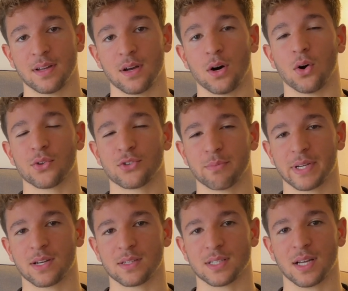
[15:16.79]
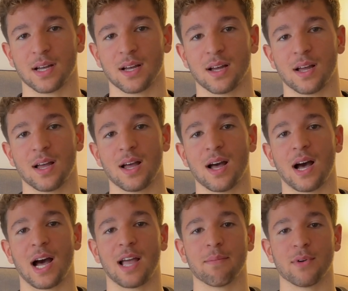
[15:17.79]
Also because
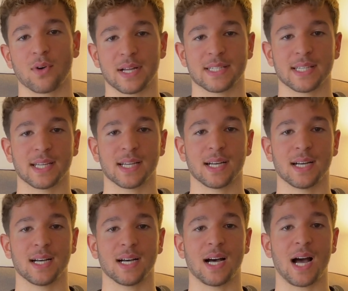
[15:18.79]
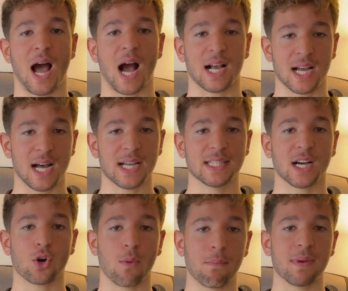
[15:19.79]
I'm writing a guide, a
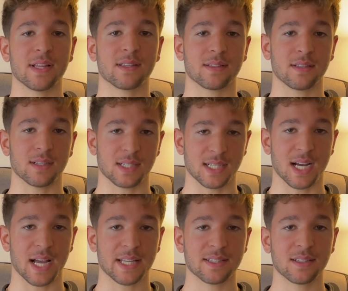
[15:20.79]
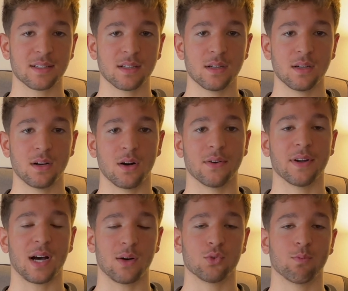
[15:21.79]
complete guide on
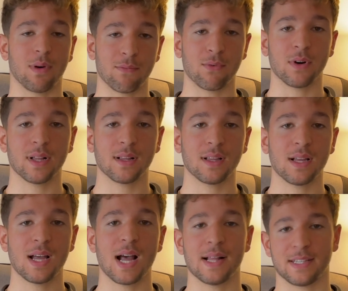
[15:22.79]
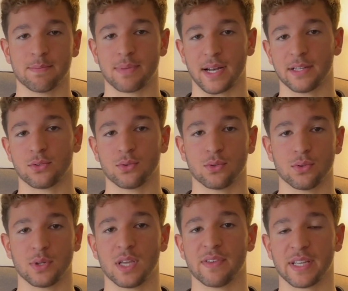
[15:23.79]
how to pump foil, and I'm planning to
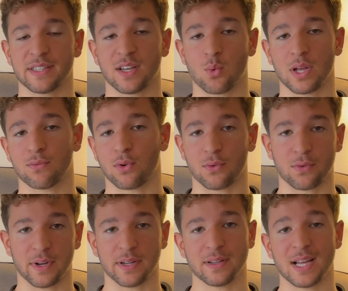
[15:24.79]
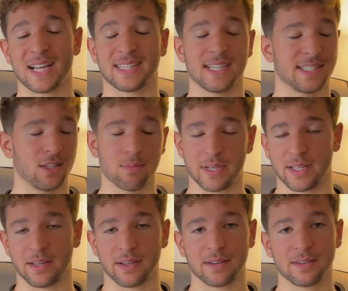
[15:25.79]
giving it away for free, at least at the
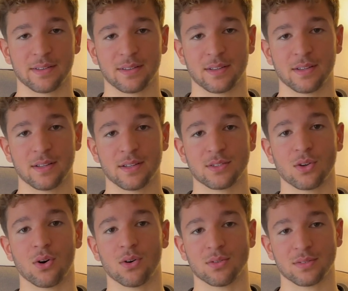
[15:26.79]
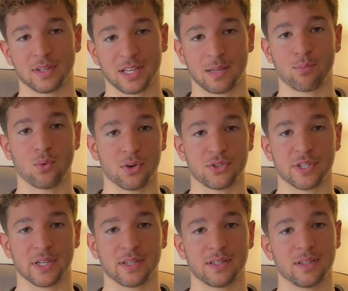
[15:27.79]
beginning. So keep
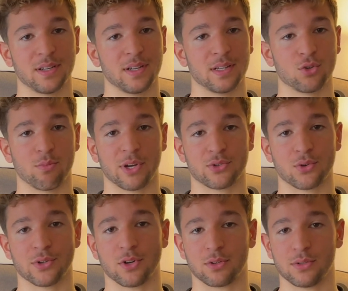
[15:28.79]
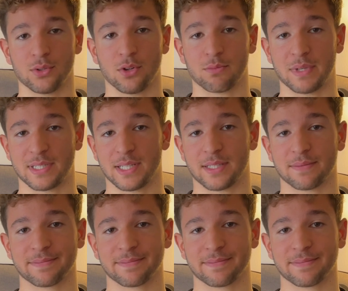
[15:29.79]
watching to make sure you don't miss it.